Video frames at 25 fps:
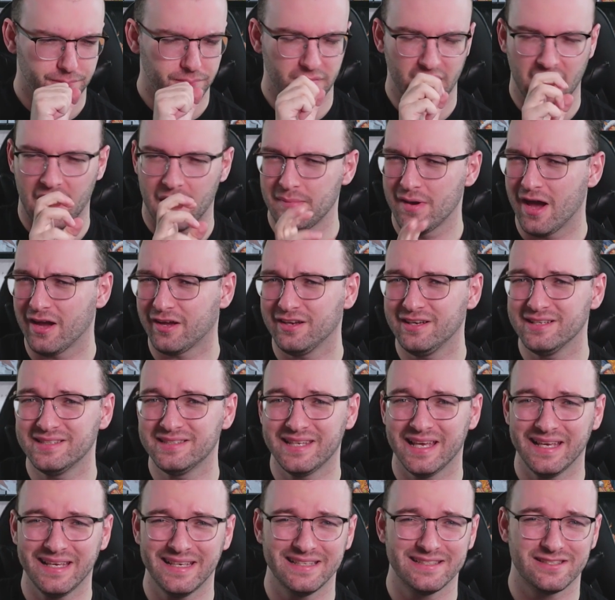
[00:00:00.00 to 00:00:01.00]
I'm not going to
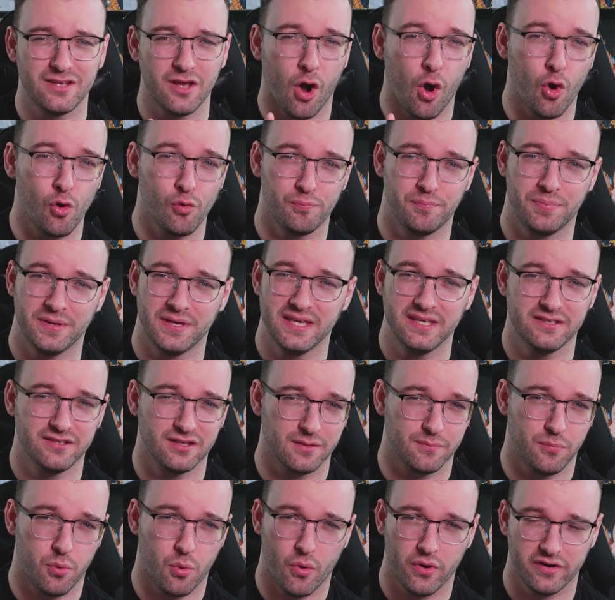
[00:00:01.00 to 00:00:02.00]
say he's OP to the
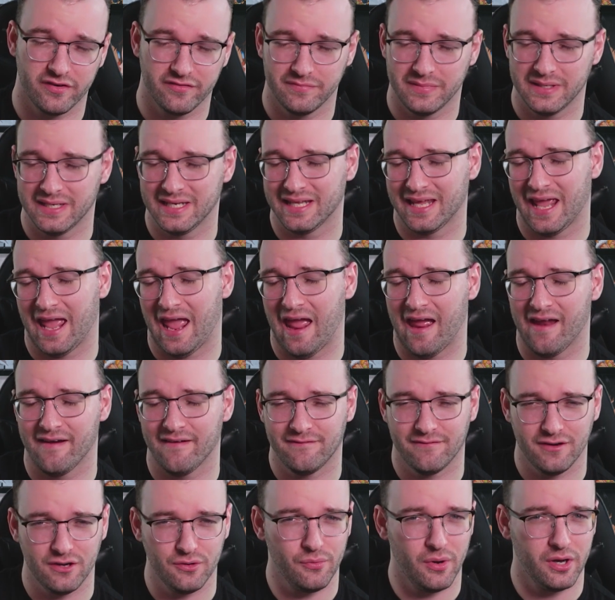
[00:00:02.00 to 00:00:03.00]
point of beating
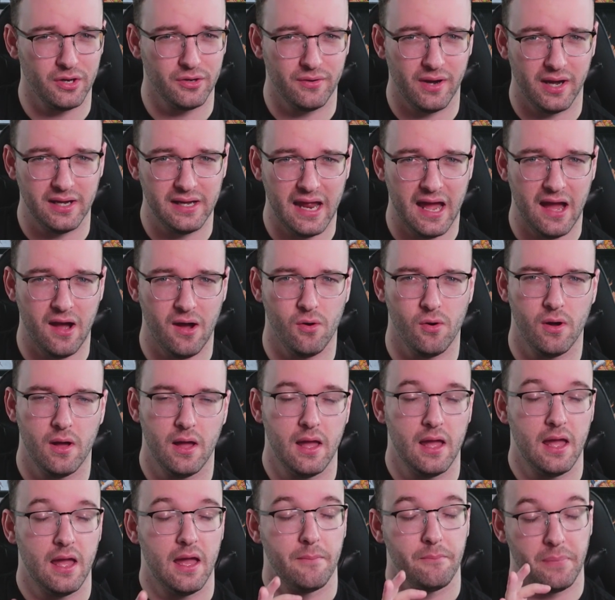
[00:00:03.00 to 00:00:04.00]
everyone right now,
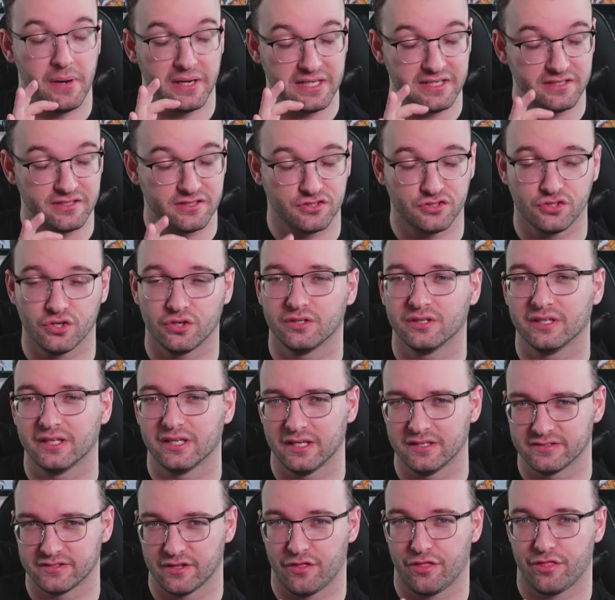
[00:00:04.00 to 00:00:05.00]
but he certainly
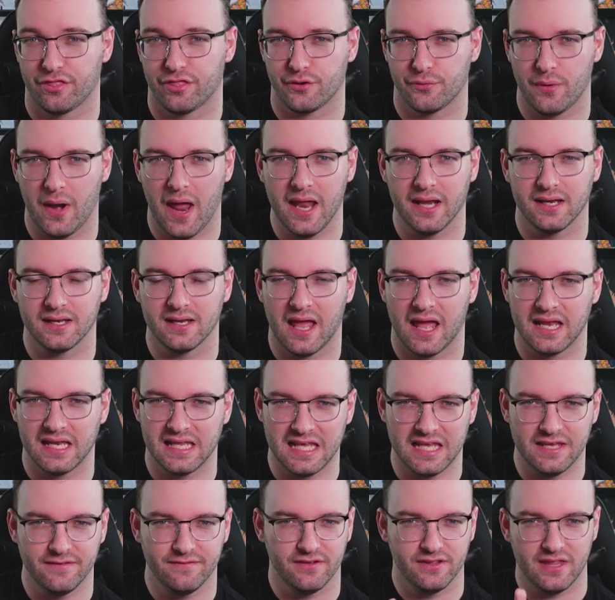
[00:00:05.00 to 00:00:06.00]
is a threat, and
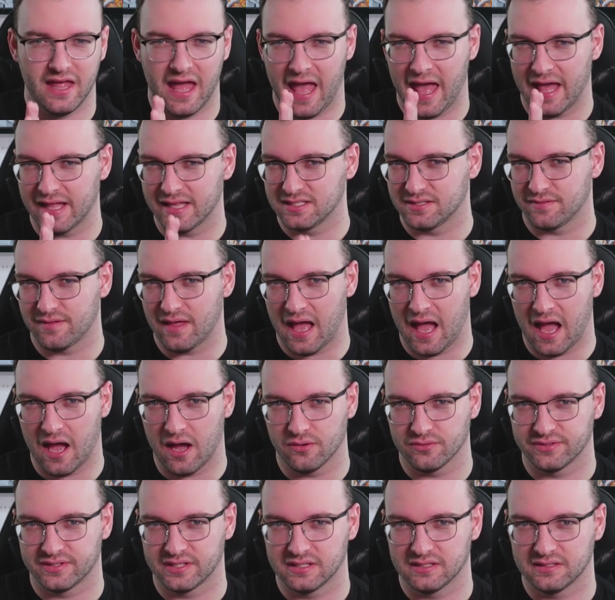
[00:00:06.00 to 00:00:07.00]
even the heads of the
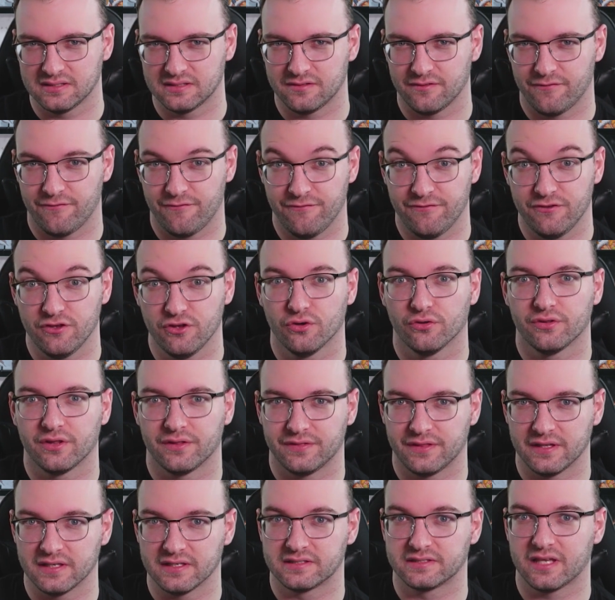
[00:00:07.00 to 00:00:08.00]
houses feel that
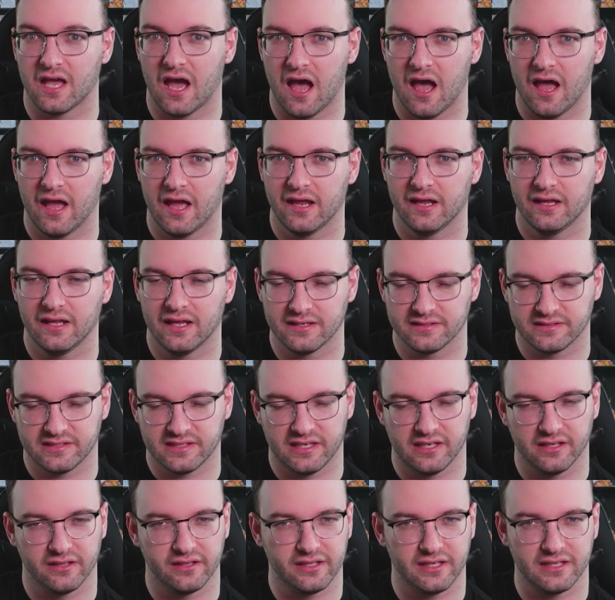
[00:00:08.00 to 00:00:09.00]
this guy, his
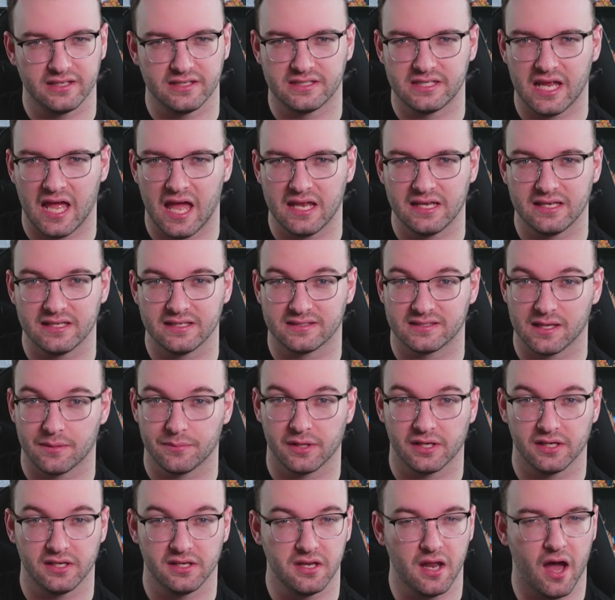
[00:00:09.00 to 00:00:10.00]
killing intent, is
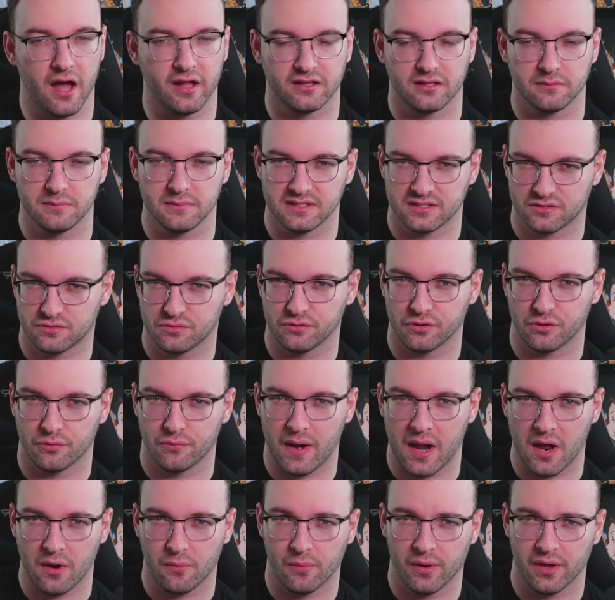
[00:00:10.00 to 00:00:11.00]
something not to be screwed
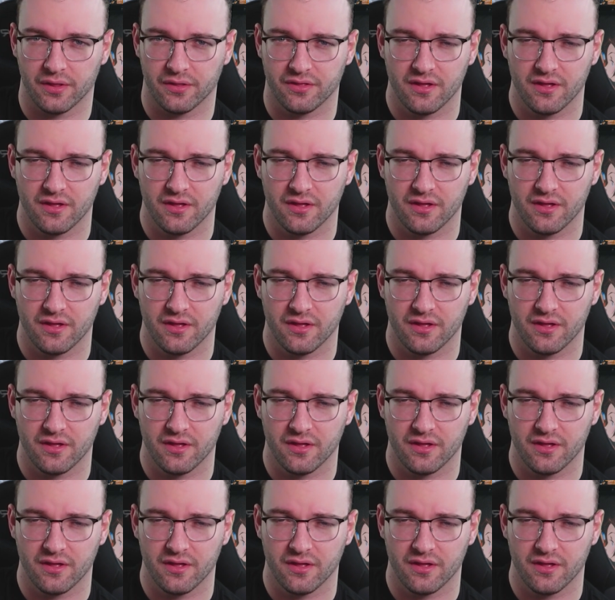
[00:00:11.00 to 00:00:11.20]
around with.